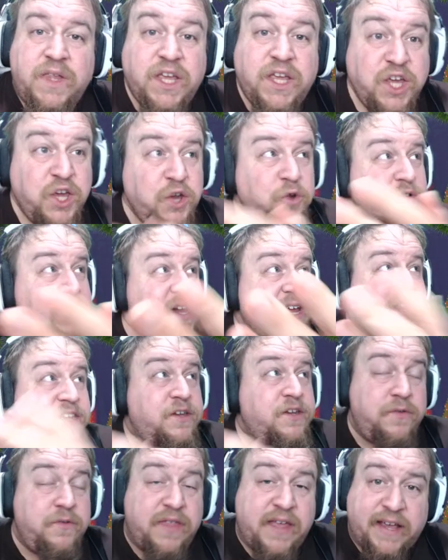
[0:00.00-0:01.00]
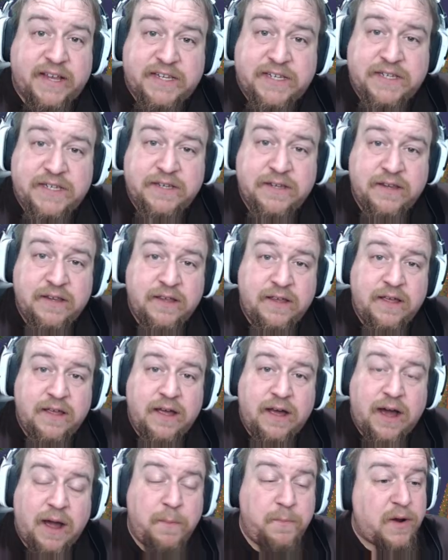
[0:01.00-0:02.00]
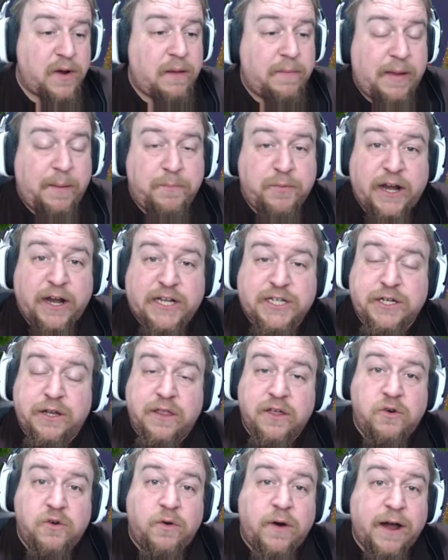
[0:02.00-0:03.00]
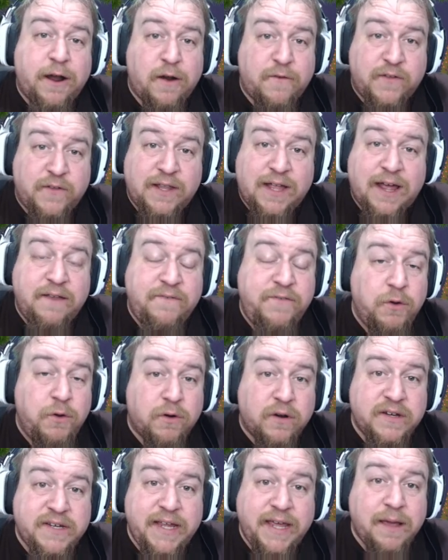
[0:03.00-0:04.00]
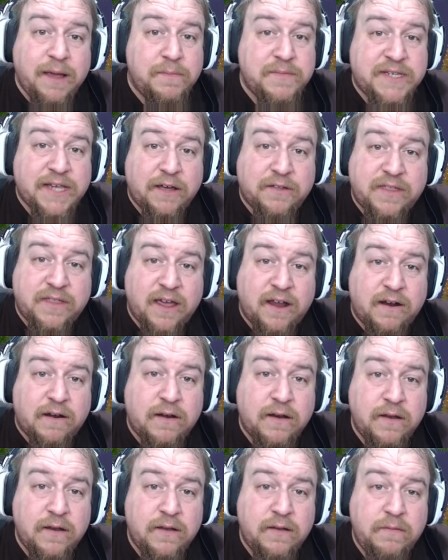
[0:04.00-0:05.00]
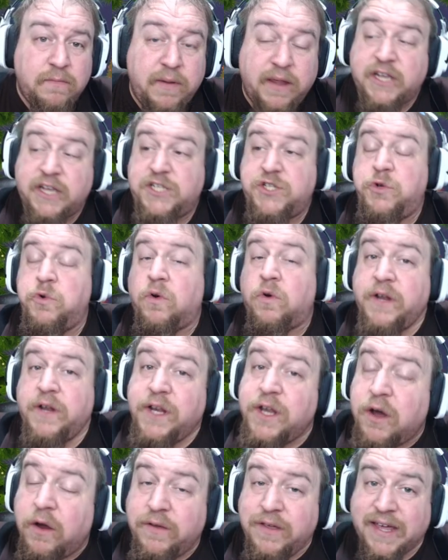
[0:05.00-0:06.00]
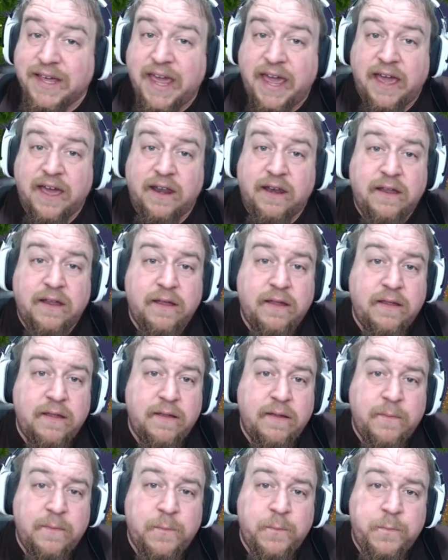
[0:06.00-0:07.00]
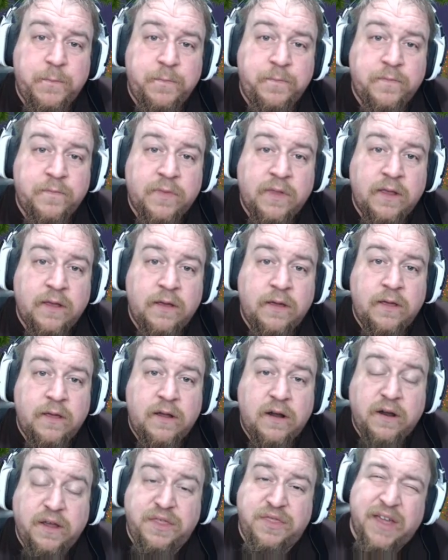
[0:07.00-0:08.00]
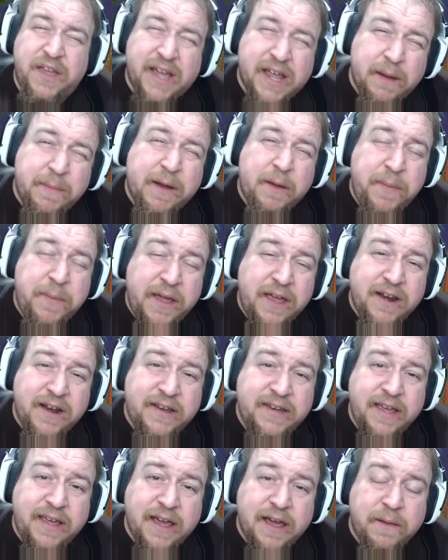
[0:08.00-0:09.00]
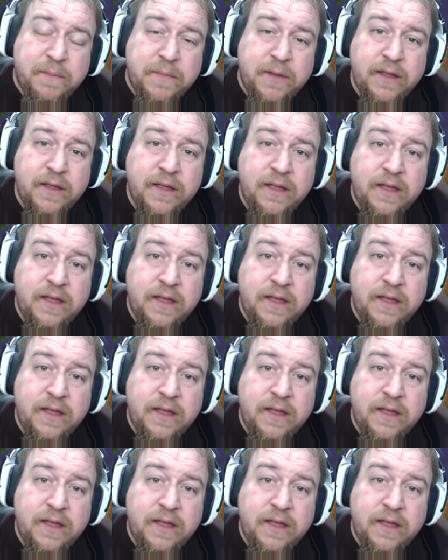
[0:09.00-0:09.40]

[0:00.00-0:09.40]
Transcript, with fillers: You can do this. I'm probably preaching to the choir if a lot of you are DMs out there, because you already know you can. Are you thinking about being a DM?